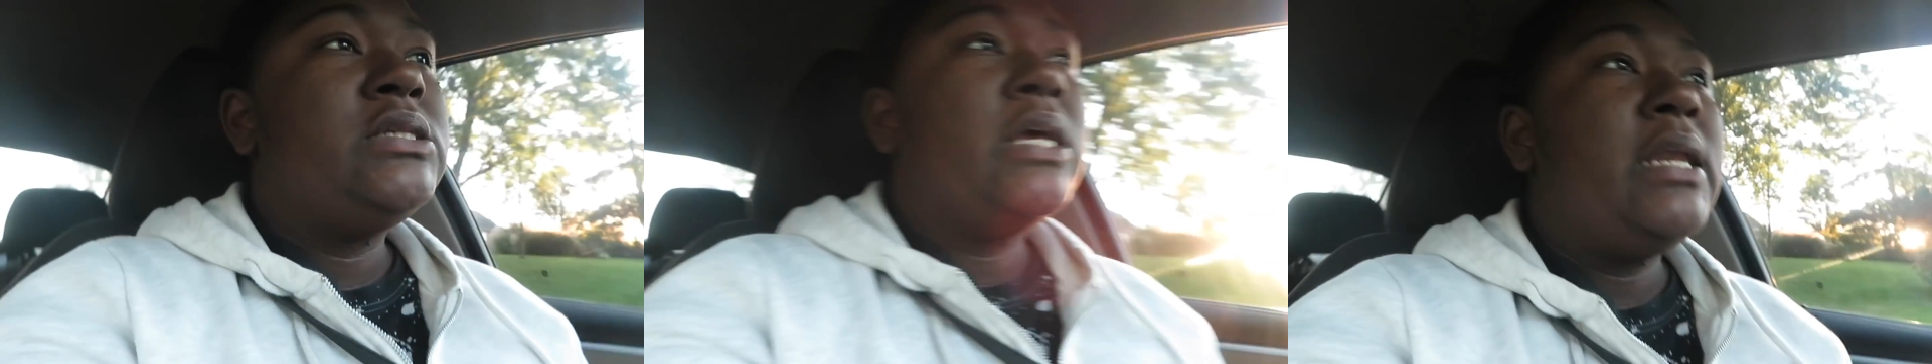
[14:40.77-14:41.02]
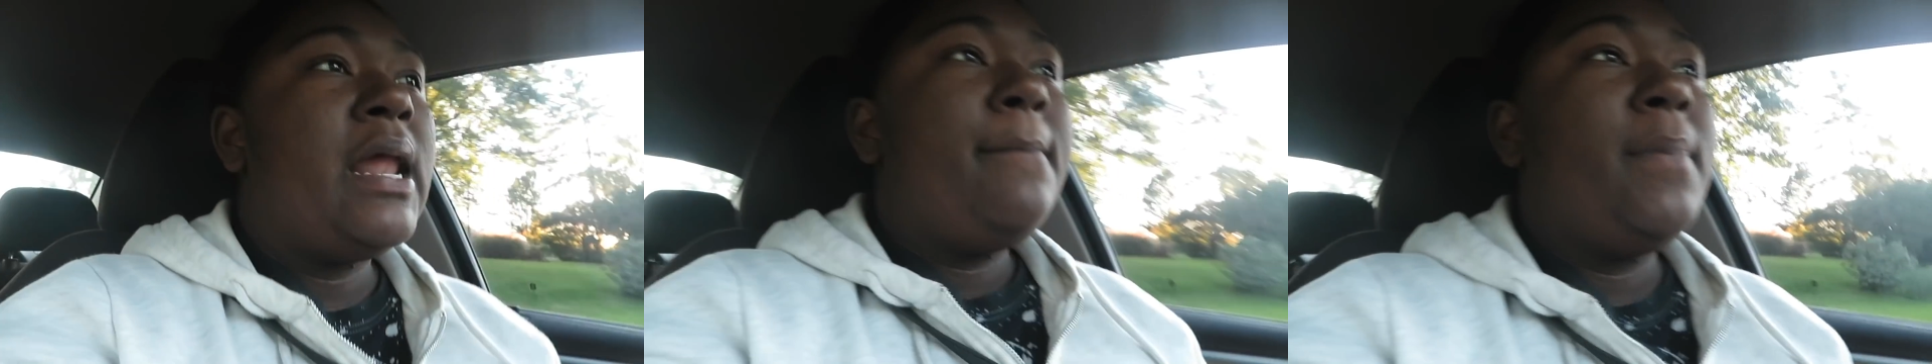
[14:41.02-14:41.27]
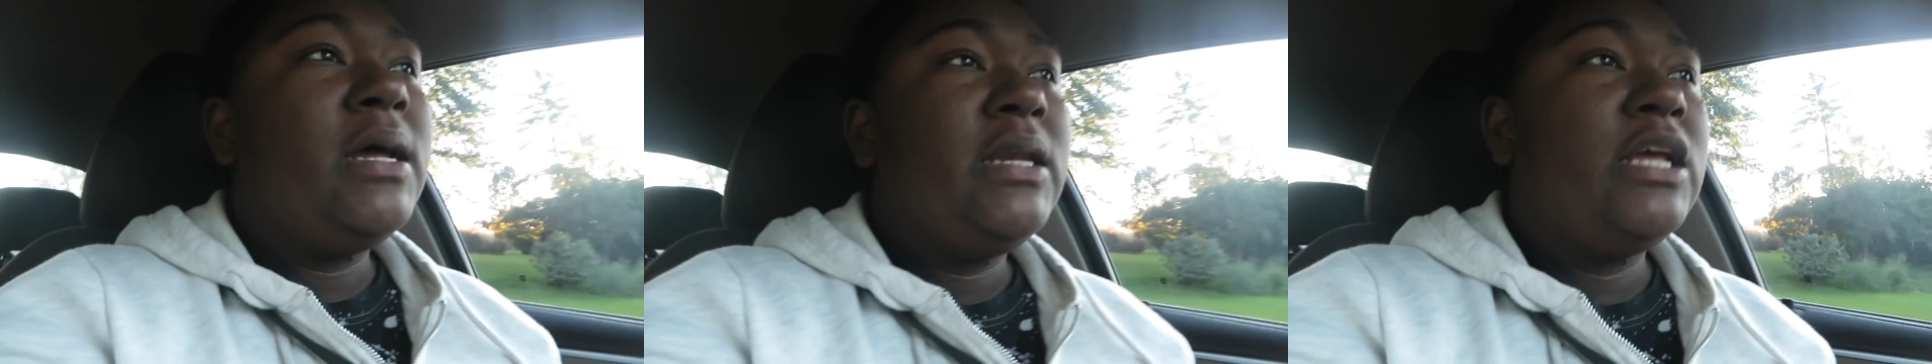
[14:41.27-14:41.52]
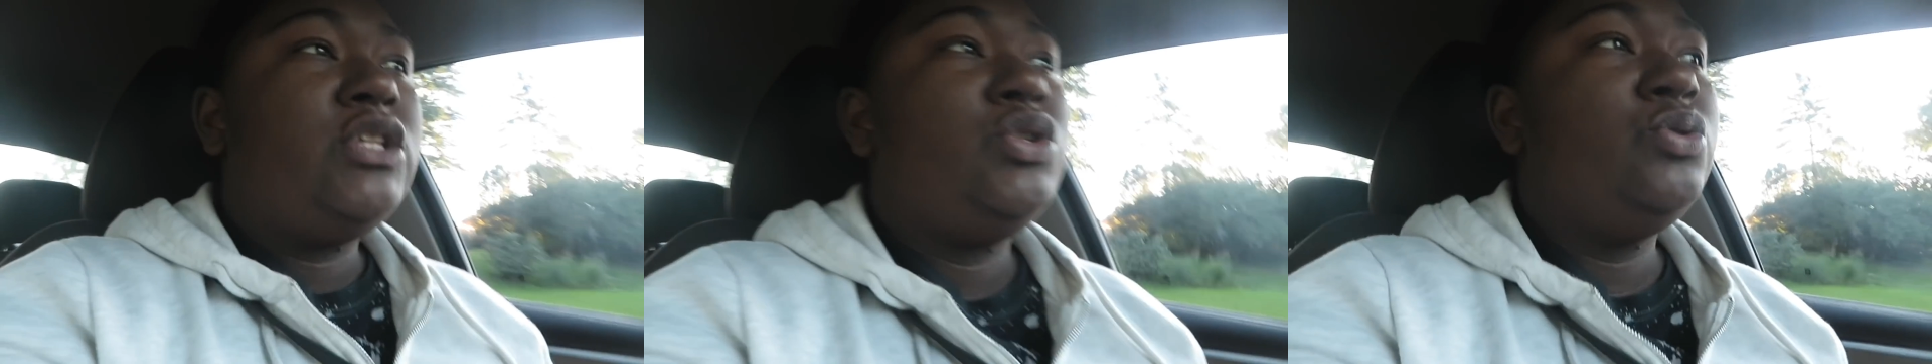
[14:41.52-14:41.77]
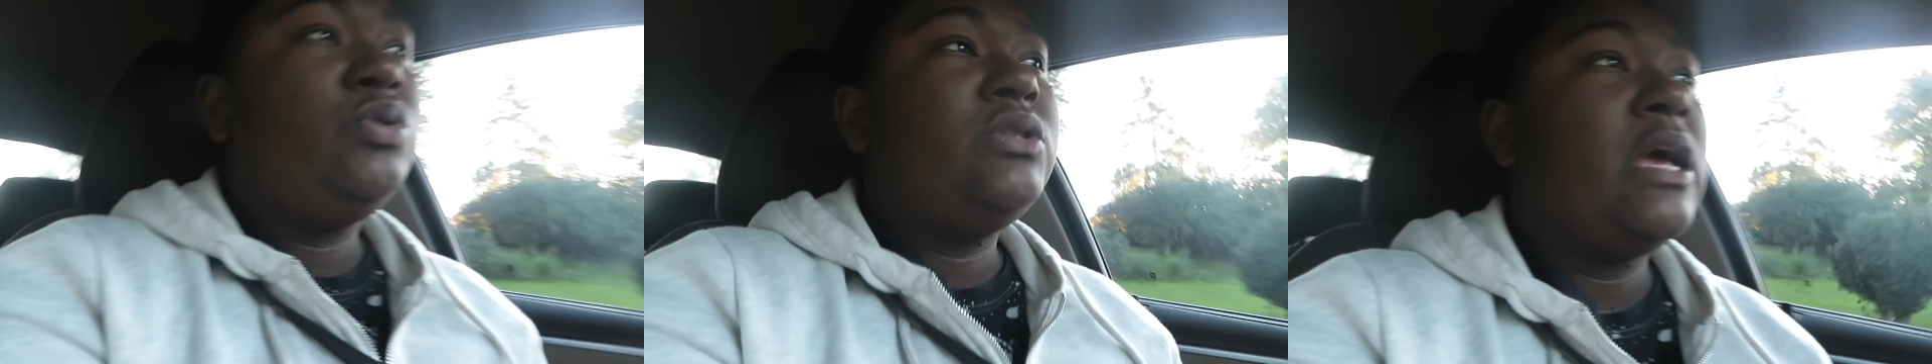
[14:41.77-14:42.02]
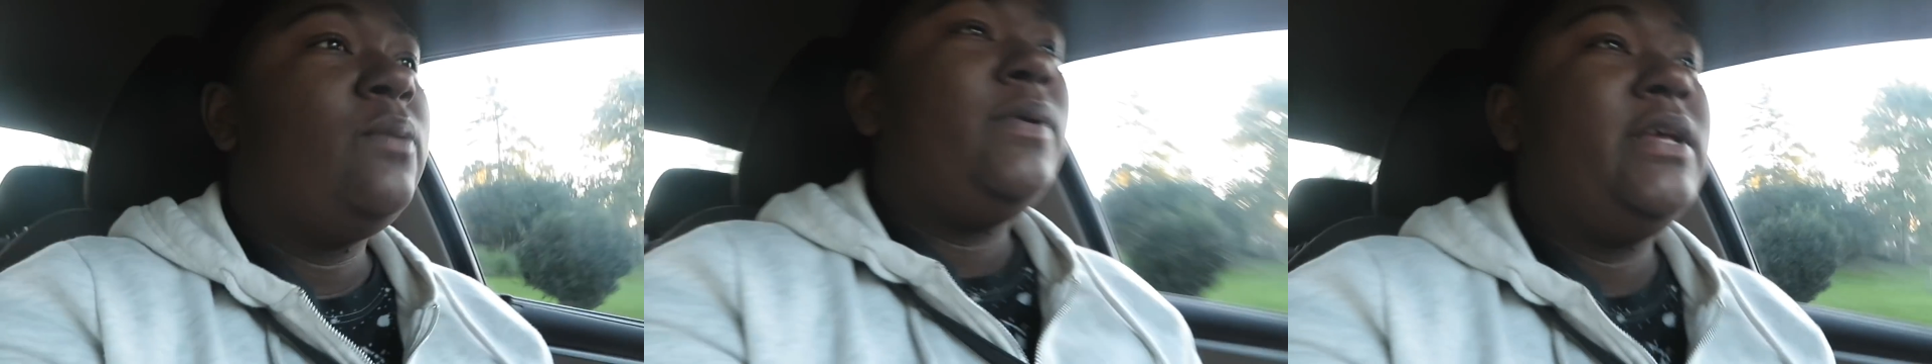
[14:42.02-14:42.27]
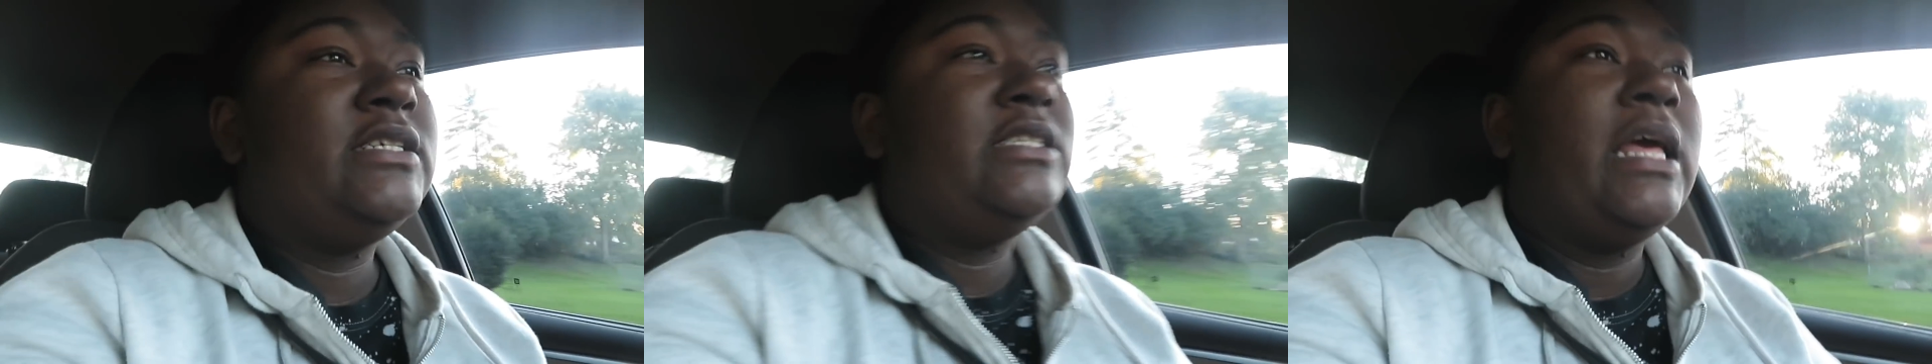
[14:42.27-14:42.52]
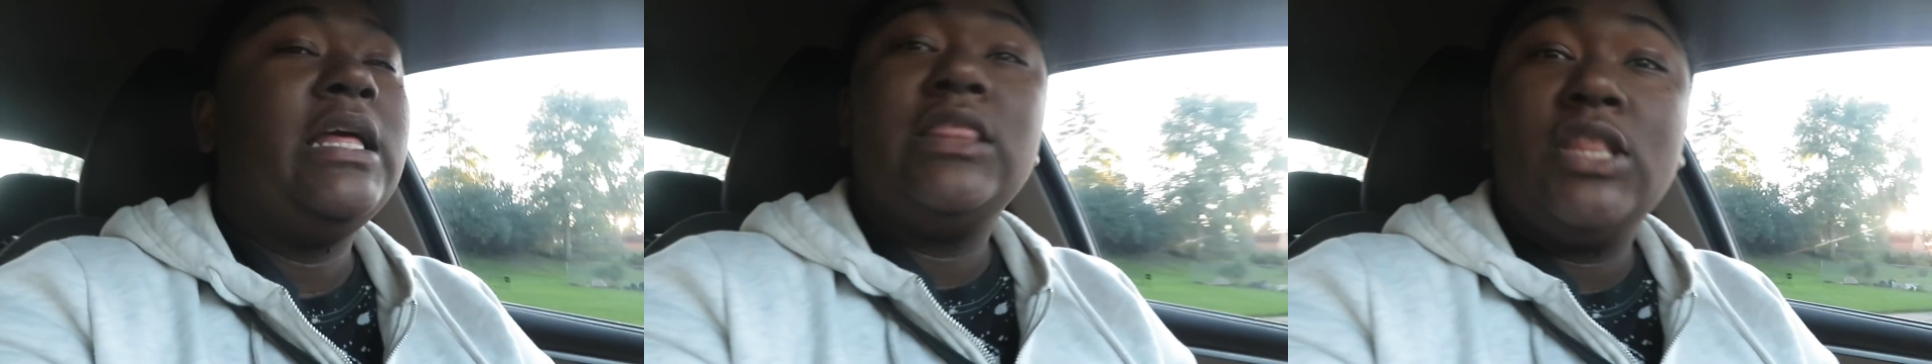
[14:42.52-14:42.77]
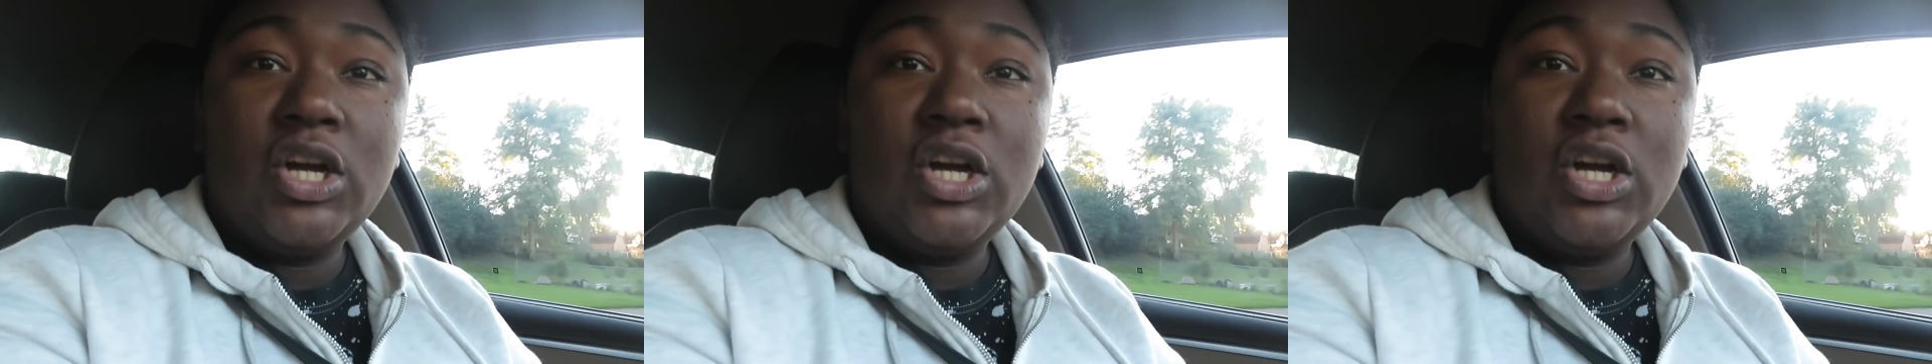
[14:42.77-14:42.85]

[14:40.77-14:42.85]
Sunday, Monday, Tuesday, Wednesday, and